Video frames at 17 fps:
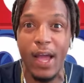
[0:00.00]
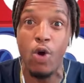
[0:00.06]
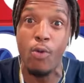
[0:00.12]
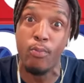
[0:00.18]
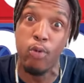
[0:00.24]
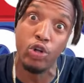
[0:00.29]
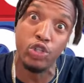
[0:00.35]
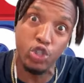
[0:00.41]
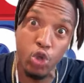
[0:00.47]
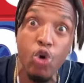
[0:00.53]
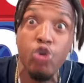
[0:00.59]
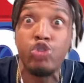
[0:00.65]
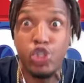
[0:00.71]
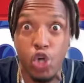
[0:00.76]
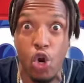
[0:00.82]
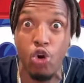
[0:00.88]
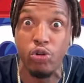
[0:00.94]
who brought two
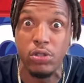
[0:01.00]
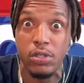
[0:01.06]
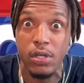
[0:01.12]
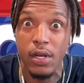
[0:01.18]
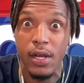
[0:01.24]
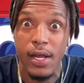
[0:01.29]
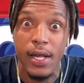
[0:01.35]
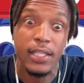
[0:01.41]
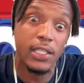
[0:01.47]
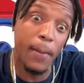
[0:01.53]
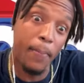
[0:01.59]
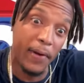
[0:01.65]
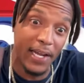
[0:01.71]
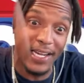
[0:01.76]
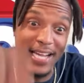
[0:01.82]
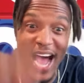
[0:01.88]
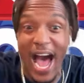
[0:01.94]
shirts to put
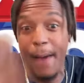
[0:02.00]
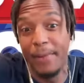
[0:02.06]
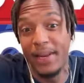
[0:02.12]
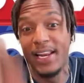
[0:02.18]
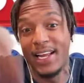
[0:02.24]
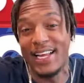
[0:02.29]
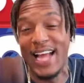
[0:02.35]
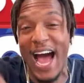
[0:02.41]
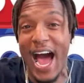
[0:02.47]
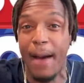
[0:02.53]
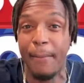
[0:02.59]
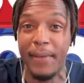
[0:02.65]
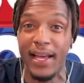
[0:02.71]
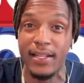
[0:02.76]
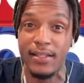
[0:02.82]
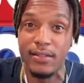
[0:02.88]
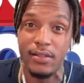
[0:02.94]
a comment in the
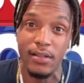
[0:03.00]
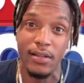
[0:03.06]
comments.